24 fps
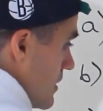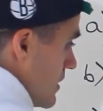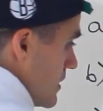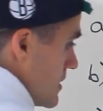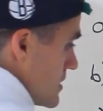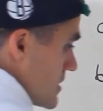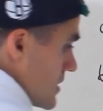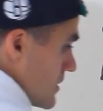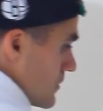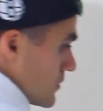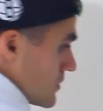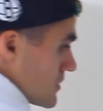
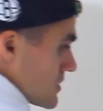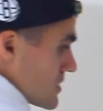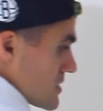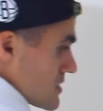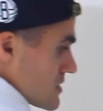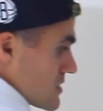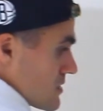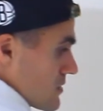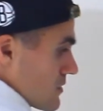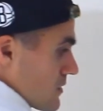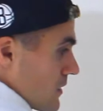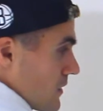is equal to
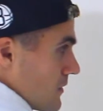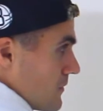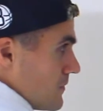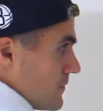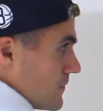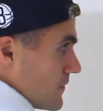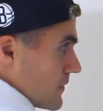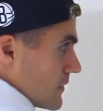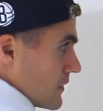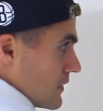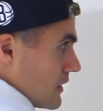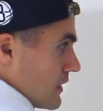0,
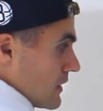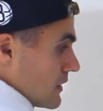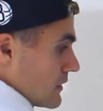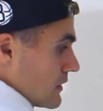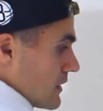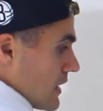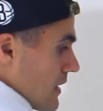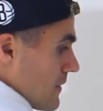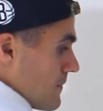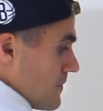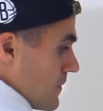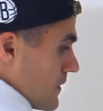like
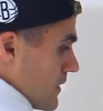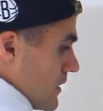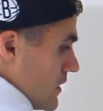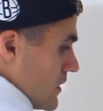that.